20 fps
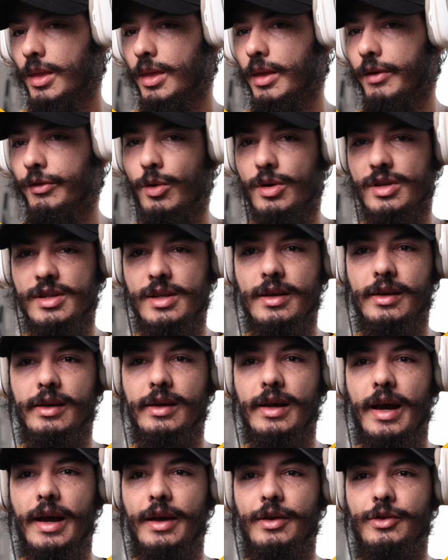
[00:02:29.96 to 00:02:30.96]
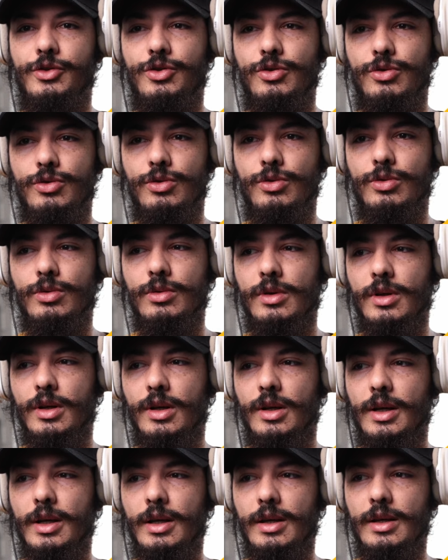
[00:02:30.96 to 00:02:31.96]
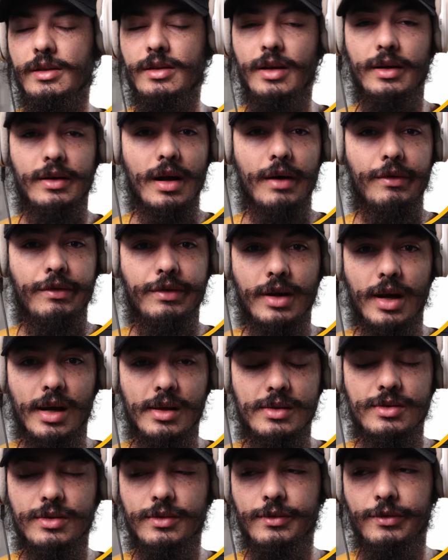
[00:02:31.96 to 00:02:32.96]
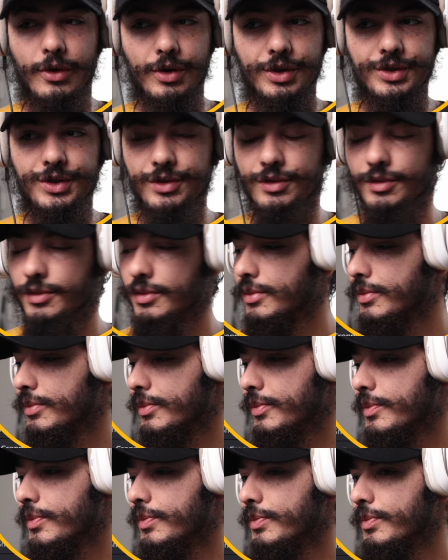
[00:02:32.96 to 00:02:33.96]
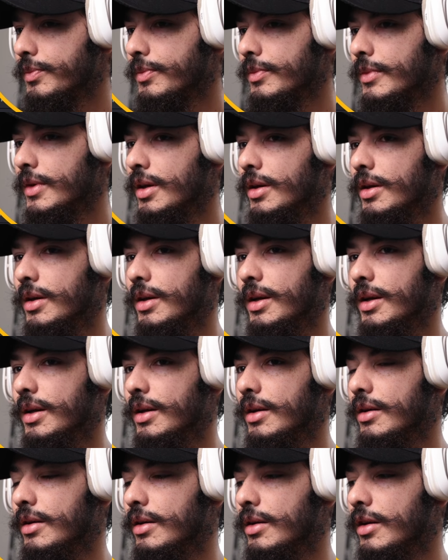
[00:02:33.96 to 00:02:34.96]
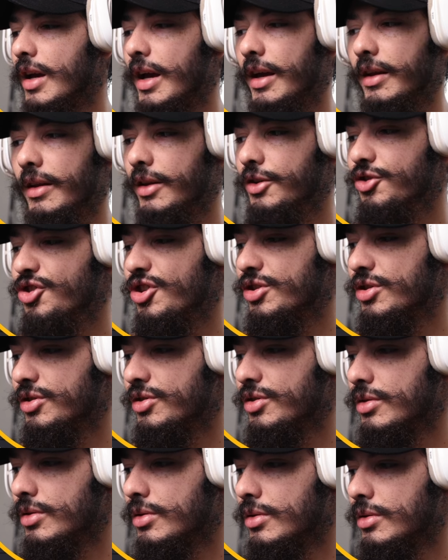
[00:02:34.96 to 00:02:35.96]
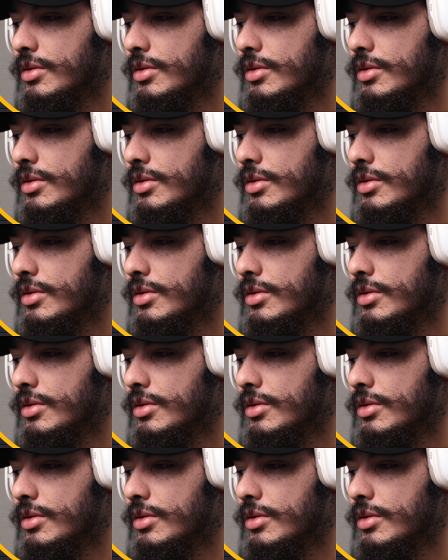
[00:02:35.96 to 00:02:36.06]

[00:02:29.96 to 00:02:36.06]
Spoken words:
the first thing I do is a rough cut first, and I just